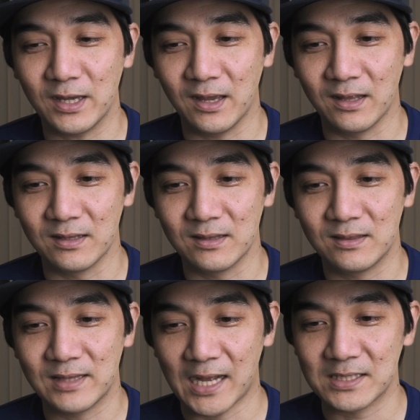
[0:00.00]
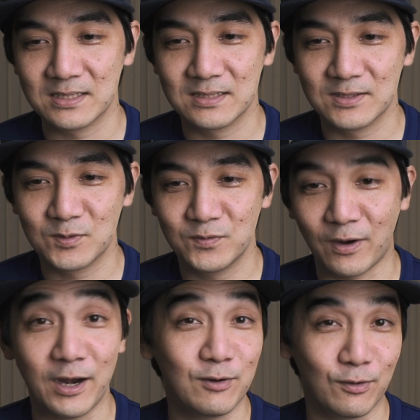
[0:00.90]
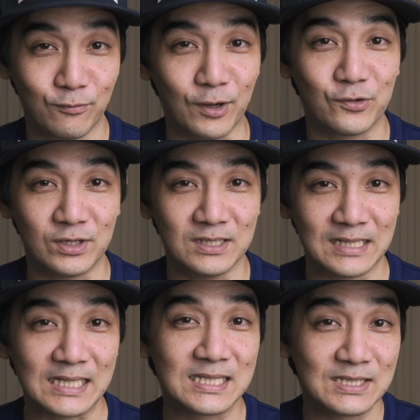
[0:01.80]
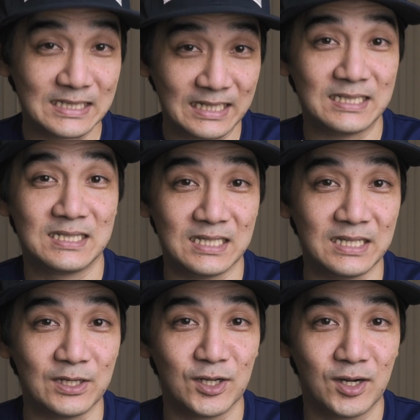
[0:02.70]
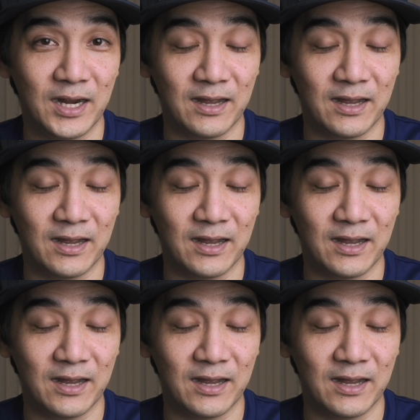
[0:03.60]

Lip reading: and that's very refreshing. That's nice to hear.